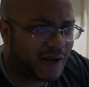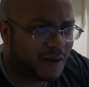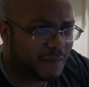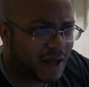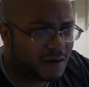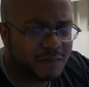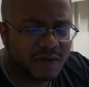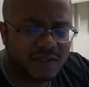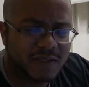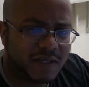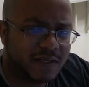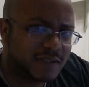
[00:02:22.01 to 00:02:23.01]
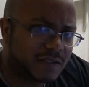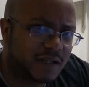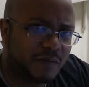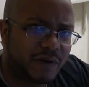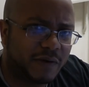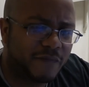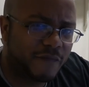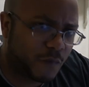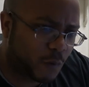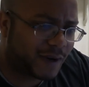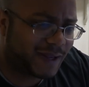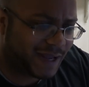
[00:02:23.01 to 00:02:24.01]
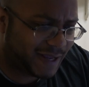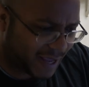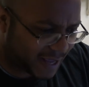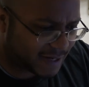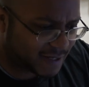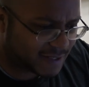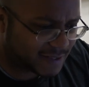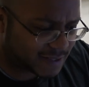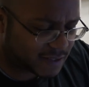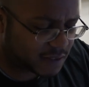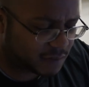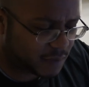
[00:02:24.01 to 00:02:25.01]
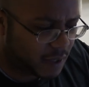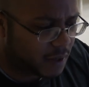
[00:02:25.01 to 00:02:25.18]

um, I don't wanna say this is gonna be a 4K editing system,